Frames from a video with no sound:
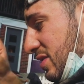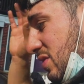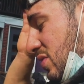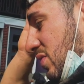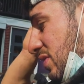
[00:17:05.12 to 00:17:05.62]

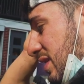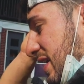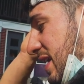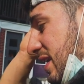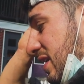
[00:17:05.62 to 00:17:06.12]
to
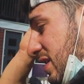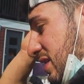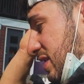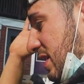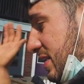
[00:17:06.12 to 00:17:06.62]
get it
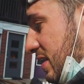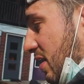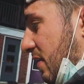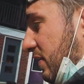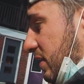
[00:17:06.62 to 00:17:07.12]
dusted
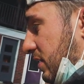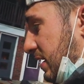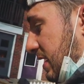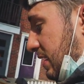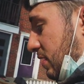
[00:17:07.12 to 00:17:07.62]
off and
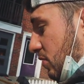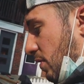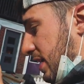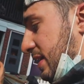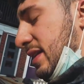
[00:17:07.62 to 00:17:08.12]
cleaned.
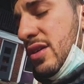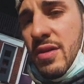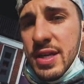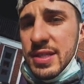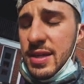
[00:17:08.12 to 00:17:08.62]
We're gonna
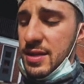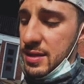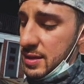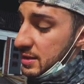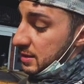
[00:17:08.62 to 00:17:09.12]
degrease it
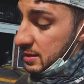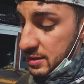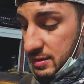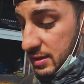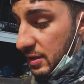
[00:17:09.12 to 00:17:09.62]

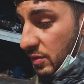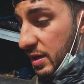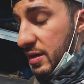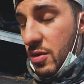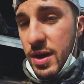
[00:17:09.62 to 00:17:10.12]
and then we're
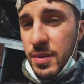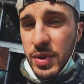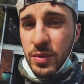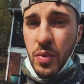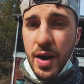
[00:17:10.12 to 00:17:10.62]
gonna go ahead and
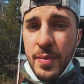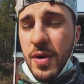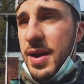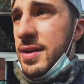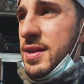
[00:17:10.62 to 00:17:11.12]
put the primer
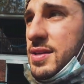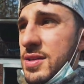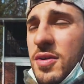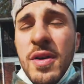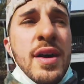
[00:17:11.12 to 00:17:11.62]
on.
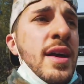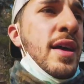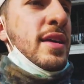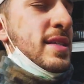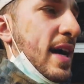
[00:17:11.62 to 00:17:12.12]
So
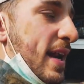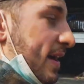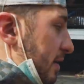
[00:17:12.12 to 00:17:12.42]
it's not